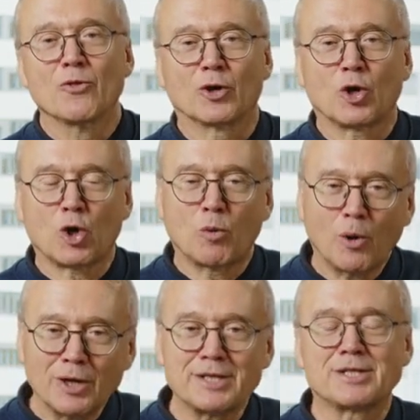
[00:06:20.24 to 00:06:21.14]
the
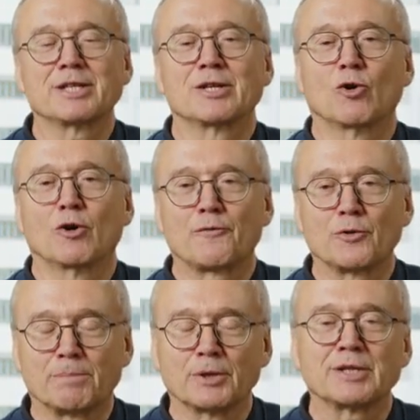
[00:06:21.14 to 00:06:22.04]
quality of
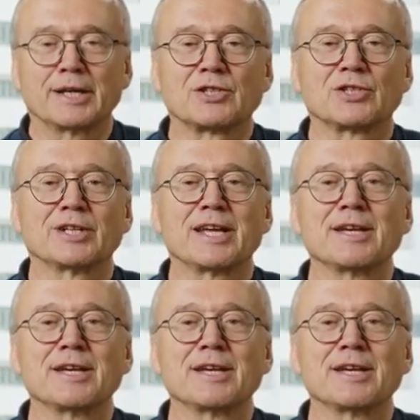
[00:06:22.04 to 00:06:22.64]
the protection